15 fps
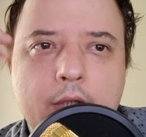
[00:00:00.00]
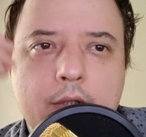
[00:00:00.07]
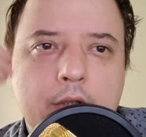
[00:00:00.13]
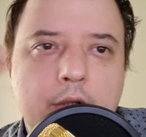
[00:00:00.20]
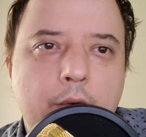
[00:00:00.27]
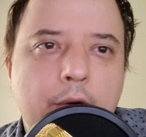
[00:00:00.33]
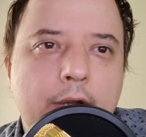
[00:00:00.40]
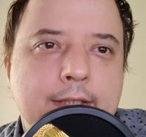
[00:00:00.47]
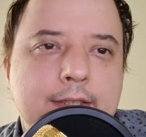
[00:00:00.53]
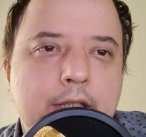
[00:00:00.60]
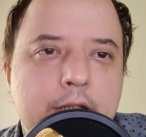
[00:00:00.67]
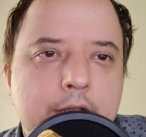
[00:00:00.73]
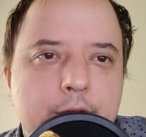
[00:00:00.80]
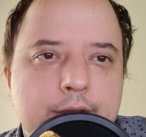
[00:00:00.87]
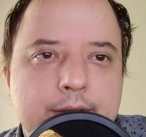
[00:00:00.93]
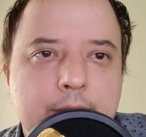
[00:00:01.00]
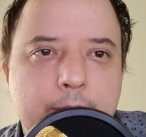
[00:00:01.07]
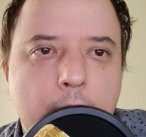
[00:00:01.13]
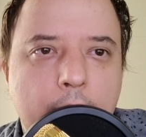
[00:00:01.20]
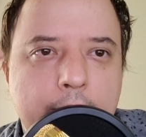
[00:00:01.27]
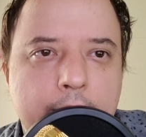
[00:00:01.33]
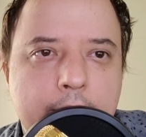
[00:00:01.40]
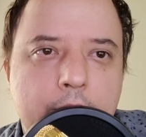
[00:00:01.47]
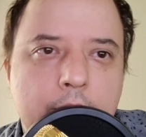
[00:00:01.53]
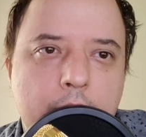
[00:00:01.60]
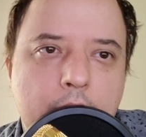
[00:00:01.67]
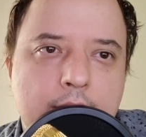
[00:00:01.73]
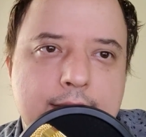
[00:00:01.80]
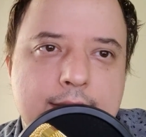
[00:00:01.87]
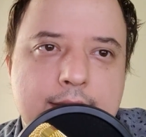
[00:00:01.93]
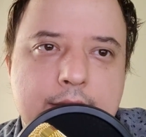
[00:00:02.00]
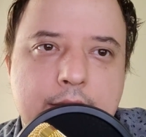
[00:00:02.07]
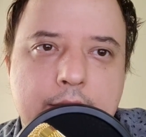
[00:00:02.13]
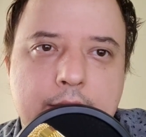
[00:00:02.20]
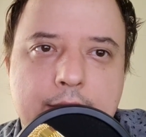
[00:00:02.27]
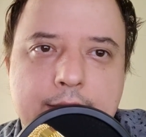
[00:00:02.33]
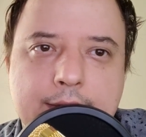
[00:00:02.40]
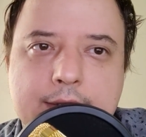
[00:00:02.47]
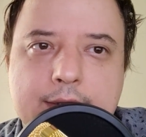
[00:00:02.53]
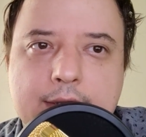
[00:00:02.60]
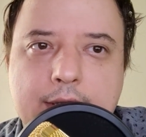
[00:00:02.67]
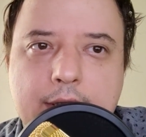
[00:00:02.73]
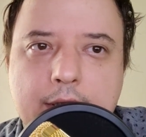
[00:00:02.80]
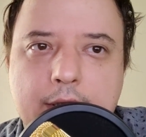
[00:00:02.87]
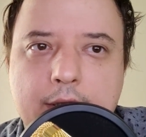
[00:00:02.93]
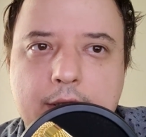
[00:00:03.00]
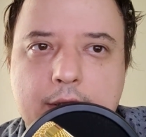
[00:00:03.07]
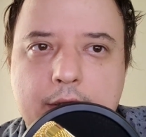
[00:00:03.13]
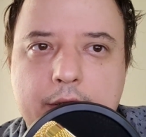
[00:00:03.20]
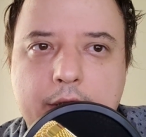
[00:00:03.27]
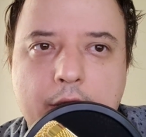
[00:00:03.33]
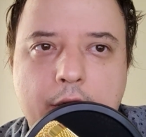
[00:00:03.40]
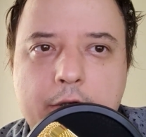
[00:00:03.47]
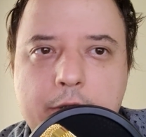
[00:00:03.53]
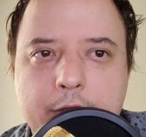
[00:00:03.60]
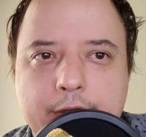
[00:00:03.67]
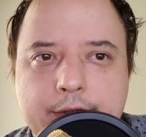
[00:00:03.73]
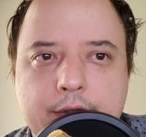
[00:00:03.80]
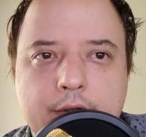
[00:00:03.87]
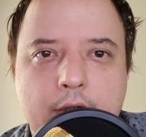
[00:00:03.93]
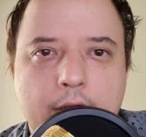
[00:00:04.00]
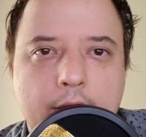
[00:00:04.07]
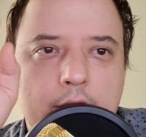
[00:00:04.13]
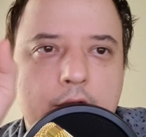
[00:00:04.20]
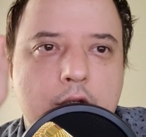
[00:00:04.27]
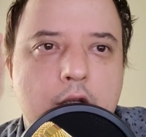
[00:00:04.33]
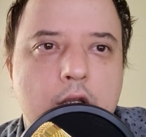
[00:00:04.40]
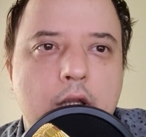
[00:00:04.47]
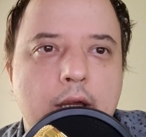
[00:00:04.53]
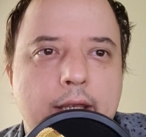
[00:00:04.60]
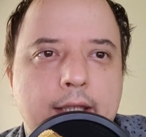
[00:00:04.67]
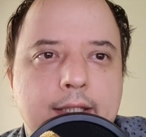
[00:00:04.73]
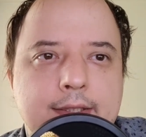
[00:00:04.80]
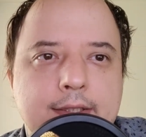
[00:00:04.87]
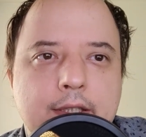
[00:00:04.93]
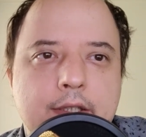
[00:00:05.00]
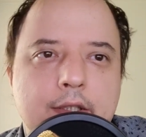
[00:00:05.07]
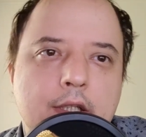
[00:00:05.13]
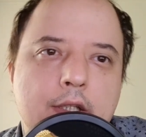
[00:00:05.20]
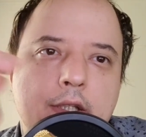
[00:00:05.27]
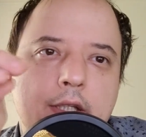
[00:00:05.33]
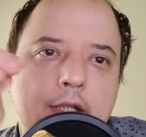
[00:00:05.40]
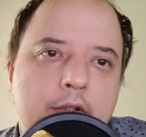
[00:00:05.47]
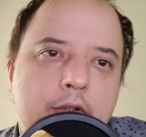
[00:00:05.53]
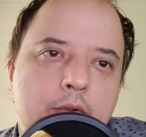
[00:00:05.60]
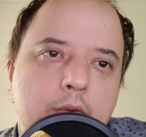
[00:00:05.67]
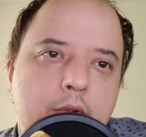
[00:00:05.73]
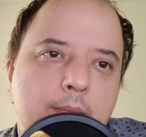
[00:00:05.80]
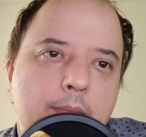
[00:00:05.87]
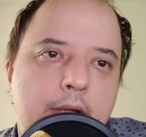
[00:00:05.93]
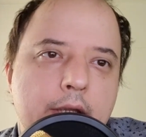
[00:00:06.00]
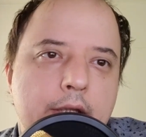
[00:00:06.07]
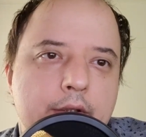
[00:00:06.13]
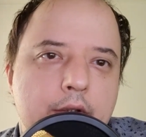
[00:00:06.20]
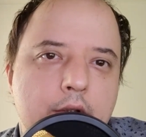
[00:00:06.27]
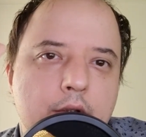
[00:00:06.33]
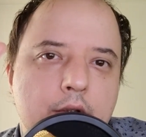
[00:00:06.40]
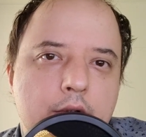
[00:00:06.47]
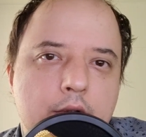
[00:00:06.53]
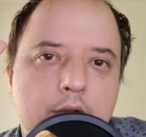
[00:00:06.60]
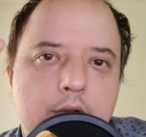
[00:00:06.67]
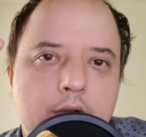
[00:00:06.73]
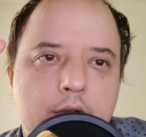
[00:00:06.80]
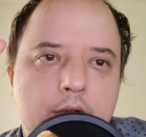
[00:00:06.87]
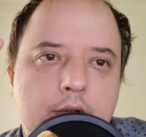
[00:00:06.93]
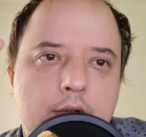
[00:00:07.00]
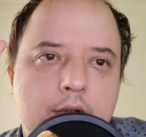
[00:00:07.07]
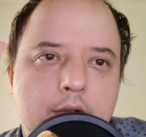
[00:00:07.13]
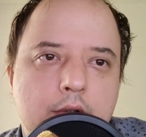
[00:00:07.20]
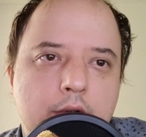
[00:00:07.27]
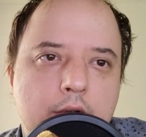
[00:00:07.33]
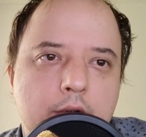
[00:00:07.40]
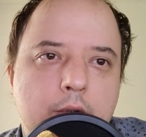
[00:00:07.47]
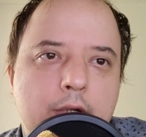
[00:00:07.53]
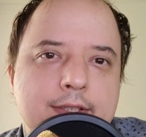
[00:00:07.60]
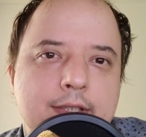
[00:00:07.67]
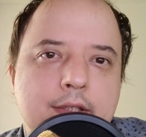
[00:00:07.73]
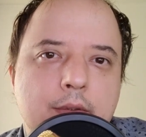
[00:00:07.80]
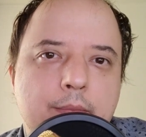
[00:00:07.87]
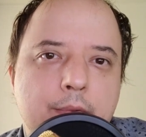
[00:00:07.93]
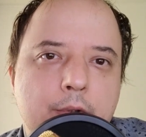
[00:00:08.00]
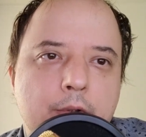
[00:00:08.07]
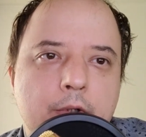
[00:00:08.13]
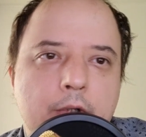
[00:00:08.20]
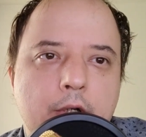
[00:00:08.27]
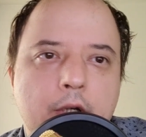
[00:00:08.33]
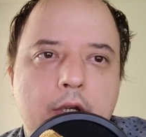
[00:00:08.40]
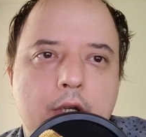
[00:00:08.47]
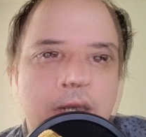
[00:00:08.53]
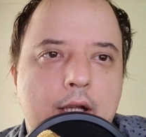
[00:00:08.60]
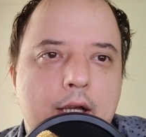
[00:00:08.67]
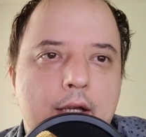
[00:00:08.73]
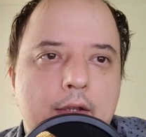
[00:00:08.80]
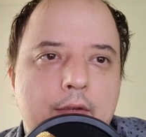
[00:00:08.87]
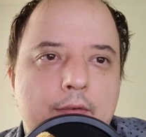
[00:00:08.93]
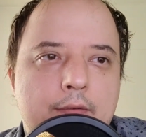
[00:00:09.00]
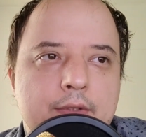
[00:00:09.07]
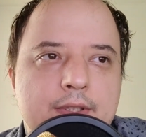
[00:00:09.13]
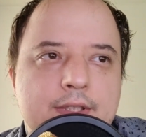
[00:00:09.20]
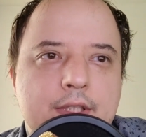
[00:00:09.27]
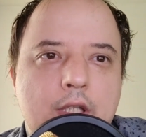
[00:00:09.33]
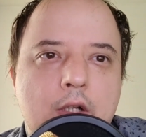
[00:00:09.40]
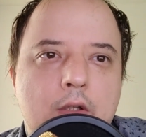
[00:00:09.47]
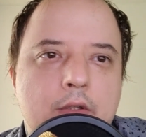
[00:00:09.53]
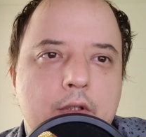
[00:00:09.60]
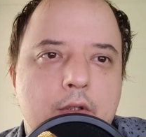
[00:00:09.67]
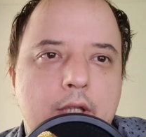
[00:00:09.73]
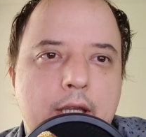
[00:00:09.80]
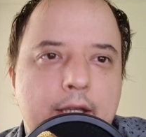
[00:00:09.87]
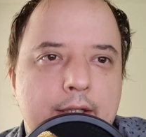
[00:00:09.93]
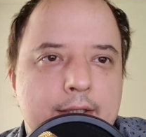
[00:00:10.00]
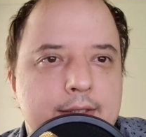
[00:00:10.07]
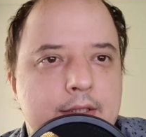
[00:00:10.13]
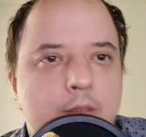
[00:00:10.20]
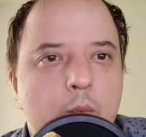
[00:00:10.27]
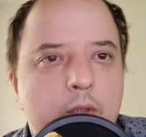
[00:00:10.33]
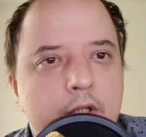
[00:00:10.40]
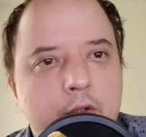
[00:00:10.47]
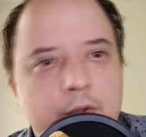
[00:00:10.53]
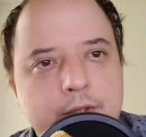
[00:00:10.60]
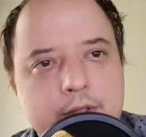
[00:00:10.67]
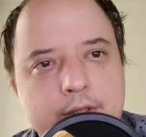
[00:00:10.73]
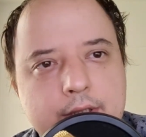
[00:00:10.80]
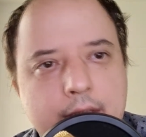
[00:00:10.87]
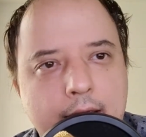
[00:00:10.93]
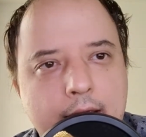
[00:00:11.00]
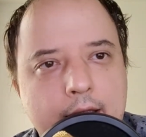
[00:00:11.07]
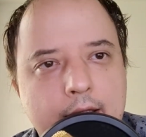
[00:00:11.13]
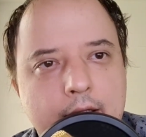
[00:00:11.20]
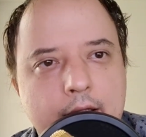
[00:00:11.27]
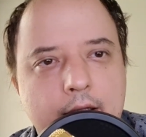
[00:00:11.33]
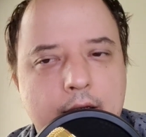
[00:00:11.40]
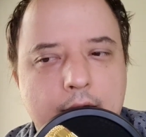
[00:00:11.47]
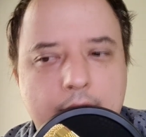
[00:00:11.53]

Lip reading: the rest I just upgraded to SSD disks, and they are just like clients that connect to the main Ryzen computer. I've installed the latest Windows 10.